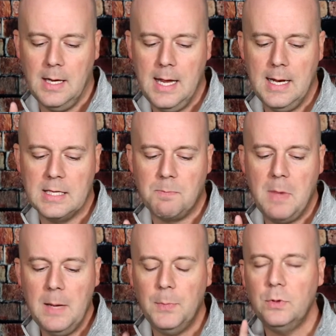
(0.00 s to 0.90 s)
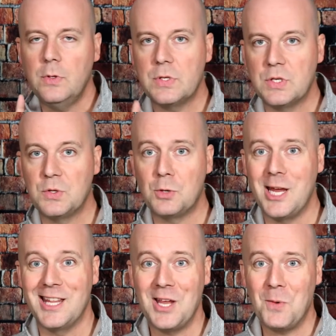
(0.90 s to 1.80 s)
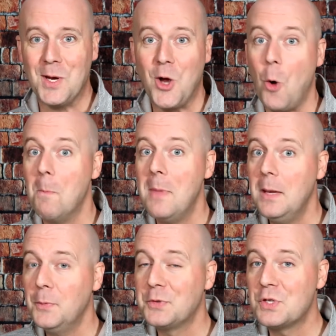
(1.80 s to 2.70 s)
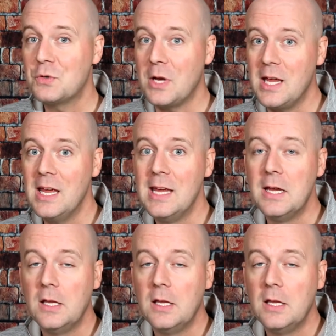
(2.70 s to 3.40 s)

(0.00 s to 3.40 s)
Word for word: it is Maple Street. There we go, Maple Street.